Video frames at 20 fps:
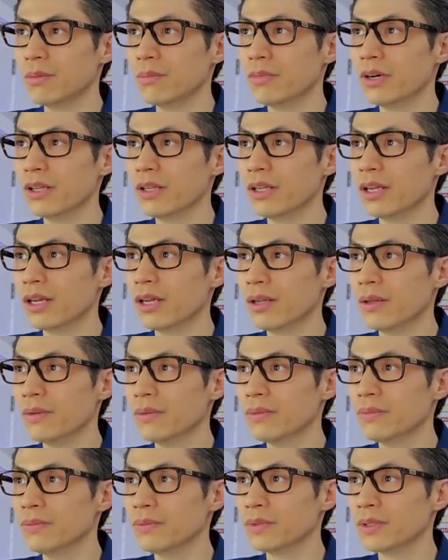But
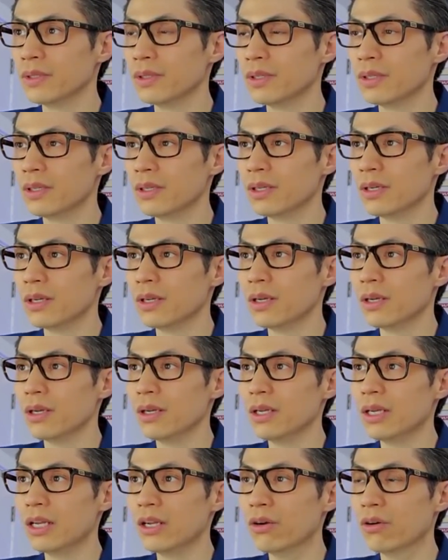then
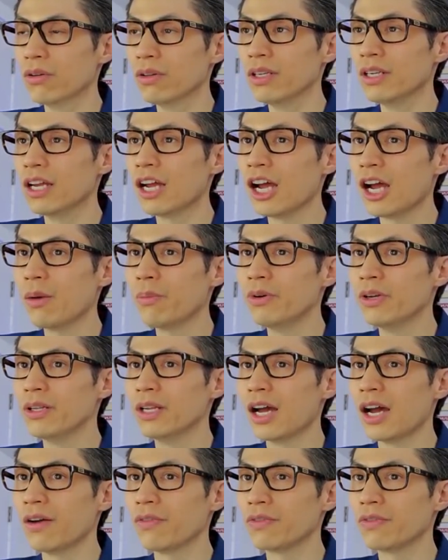it only
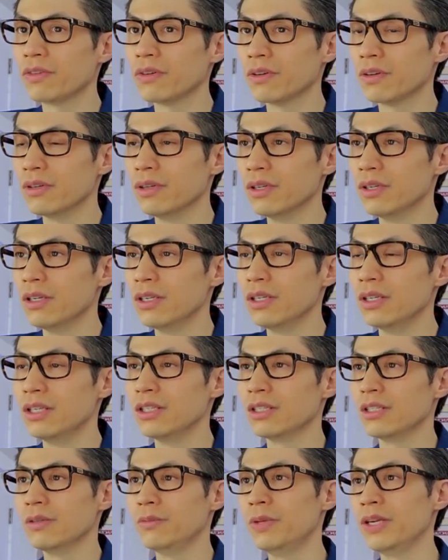happened after
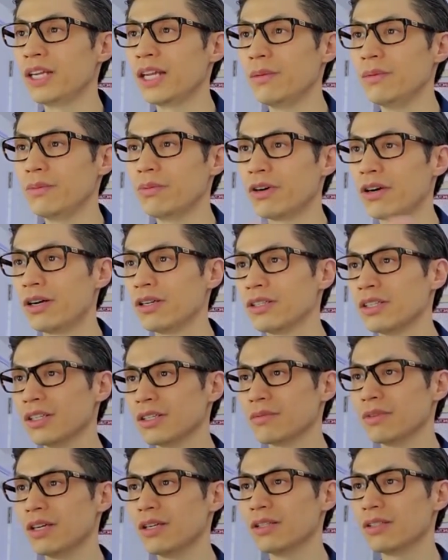it became a
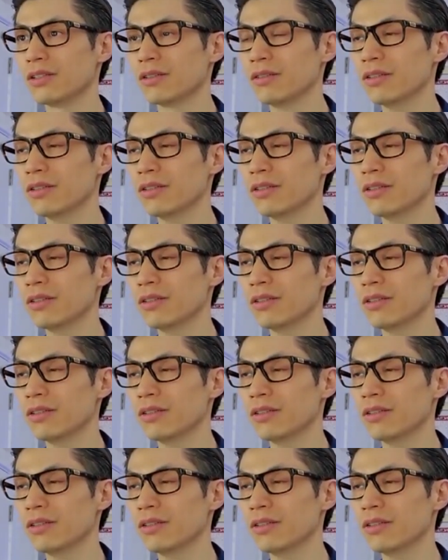process, right?